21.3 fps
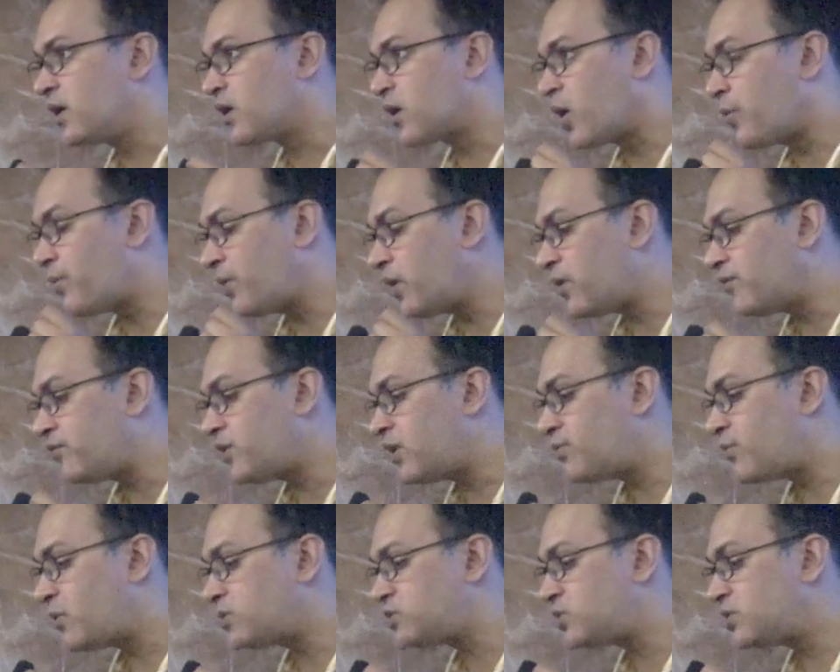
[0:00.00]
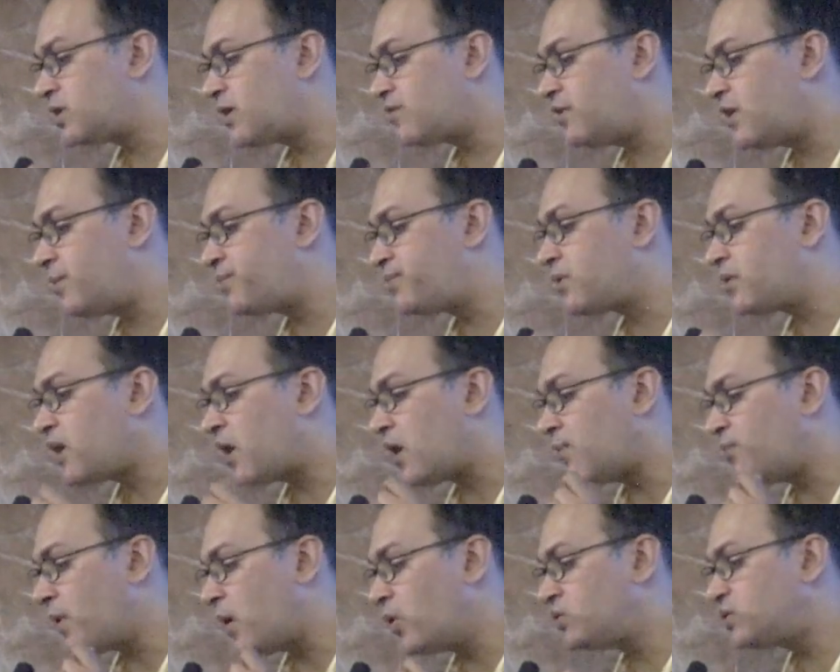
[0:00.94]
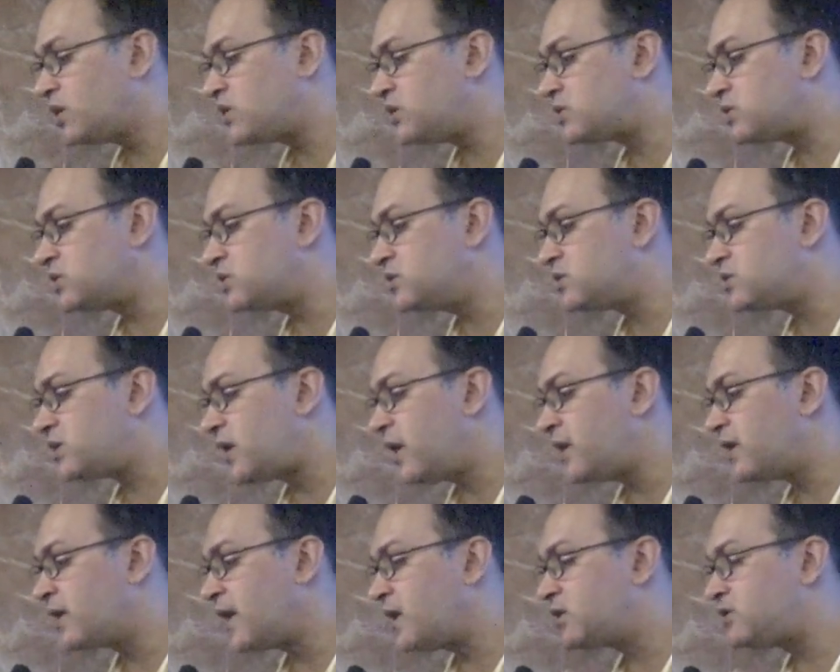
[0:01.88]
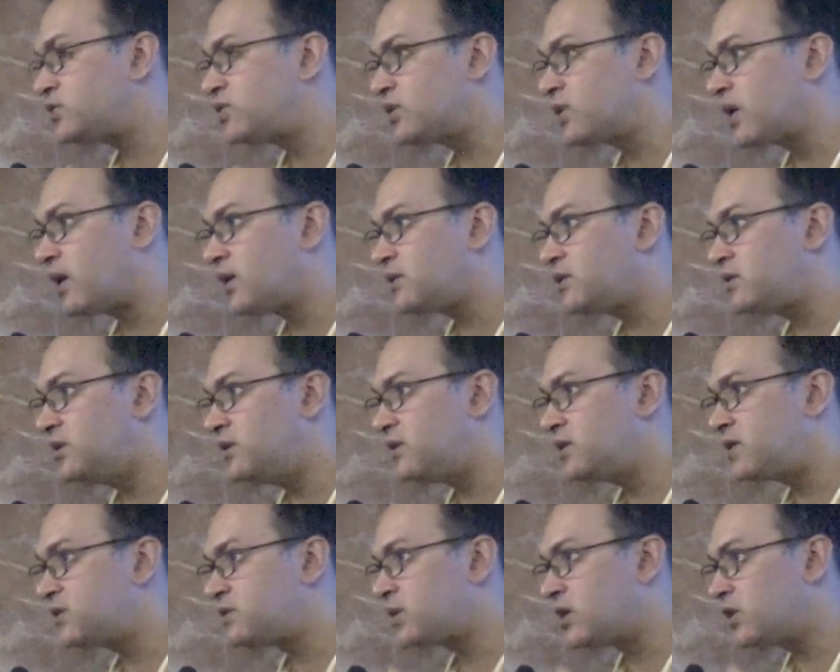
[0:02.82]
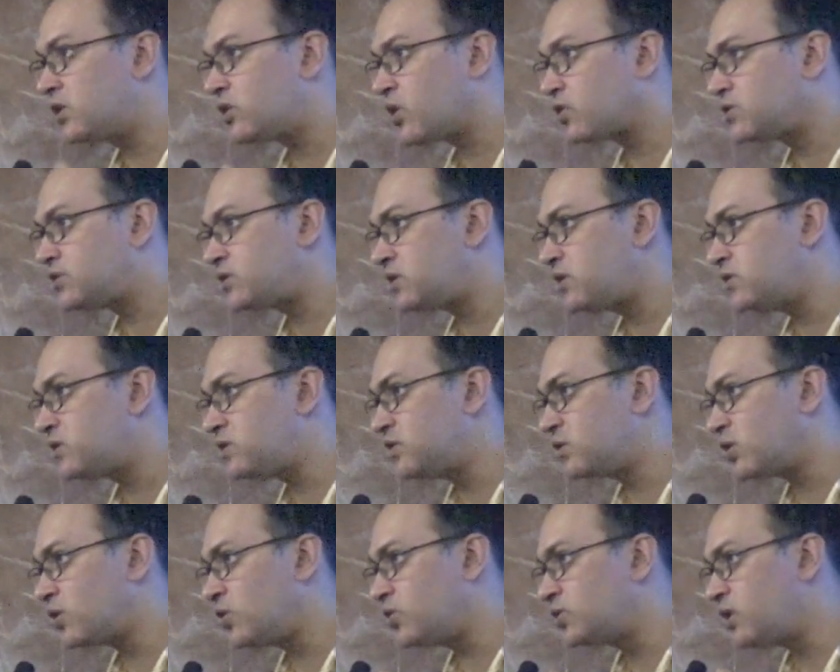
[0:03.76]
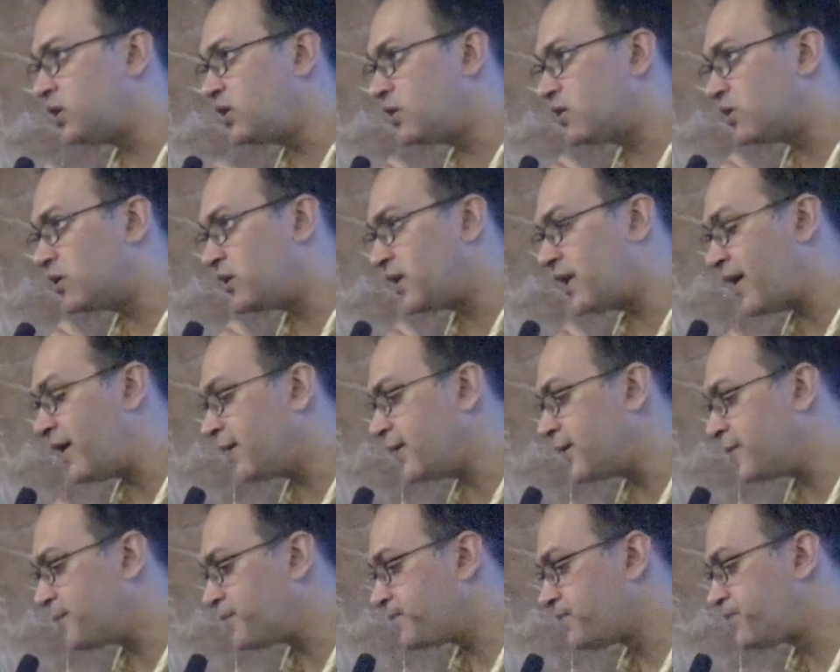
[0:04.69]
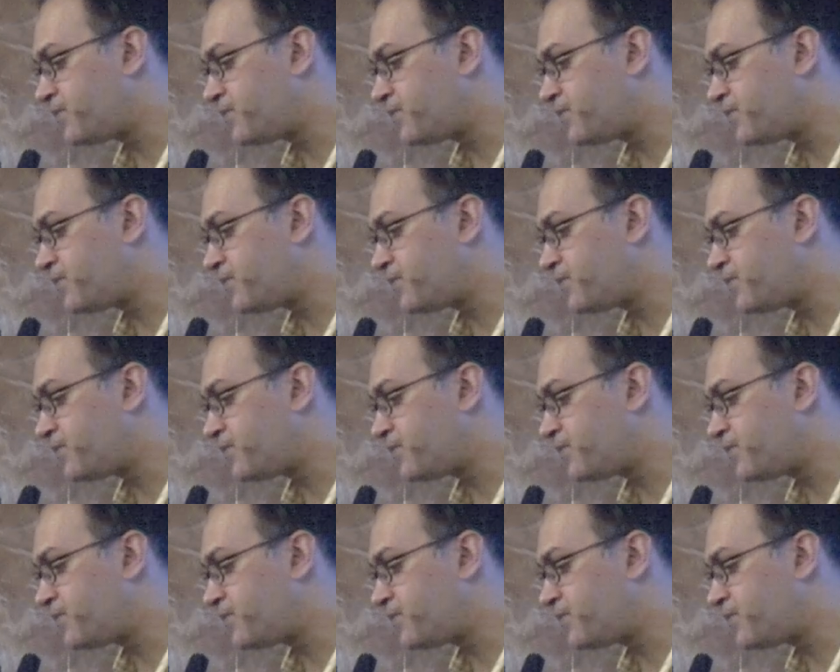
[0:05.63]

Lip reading: Couple of them also develop mouth ulcers and gastrointestinal toxicities, including diarrhea.